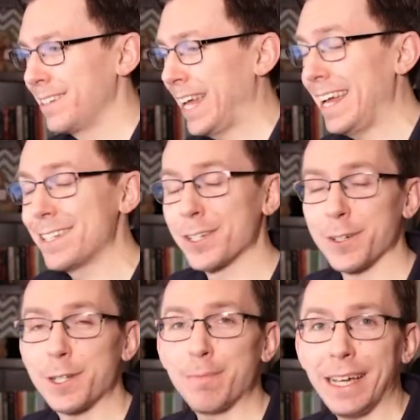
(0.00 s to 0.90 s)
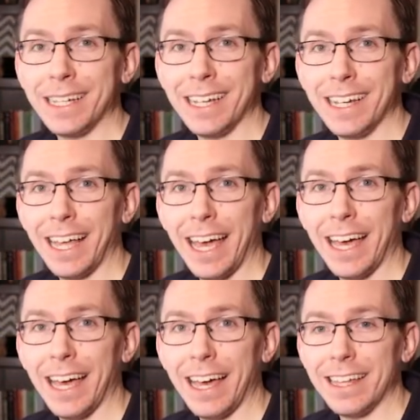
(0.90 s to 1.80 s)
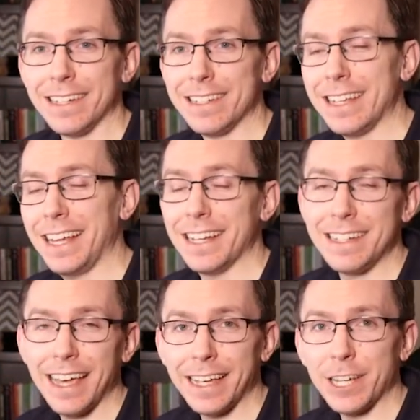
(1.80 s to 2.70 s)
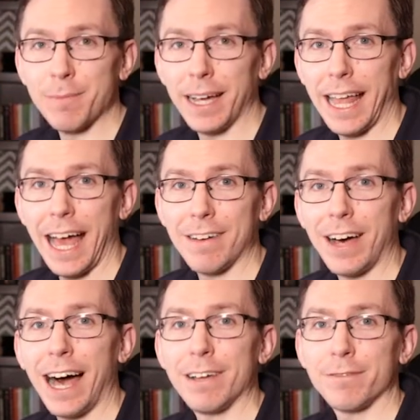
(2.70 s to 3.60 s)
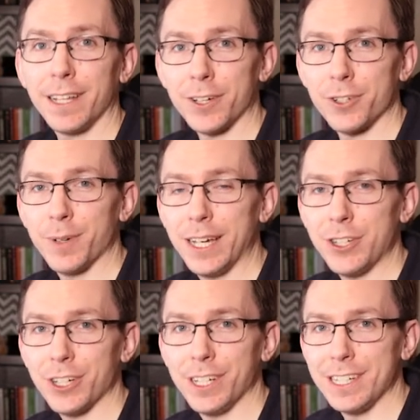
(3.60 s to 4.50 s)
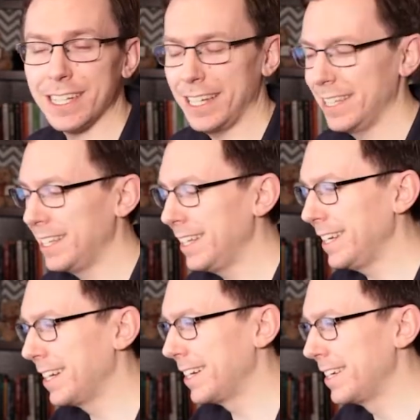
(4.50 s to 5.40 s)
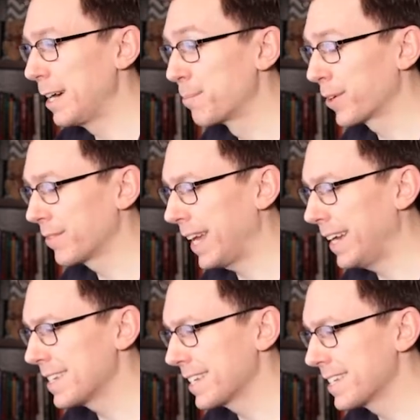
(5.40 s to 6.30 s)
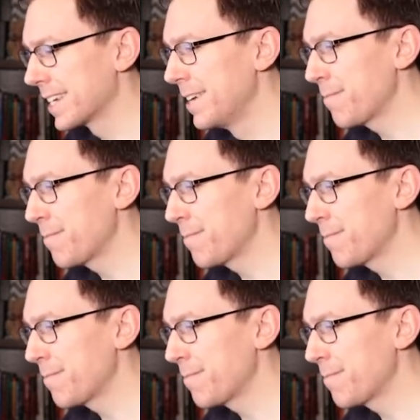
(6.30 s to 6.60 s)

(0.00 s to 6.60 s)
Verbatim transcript: cases are spiking, and day to day, you might have high fluctuations in the uh, number of cases.